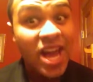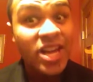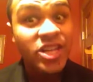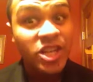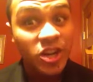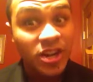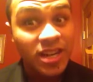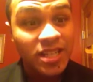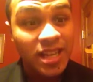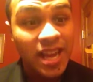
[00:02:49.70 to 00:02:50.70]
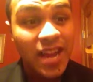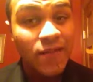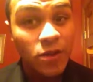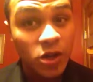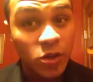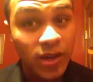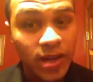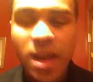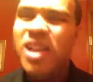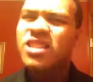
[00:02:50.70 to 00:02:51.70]
Share this if you
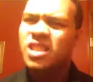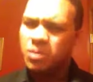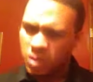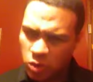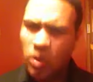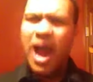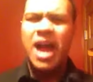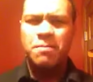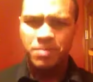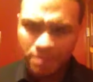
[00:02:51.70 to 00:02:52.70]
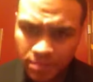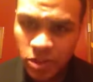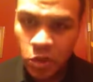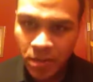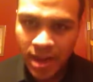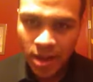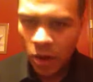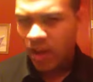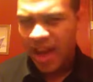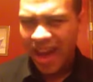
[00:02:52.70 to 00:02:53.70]
agree. Subscribe to me,
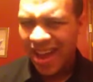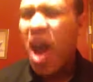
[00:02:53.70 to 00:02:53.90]
okay?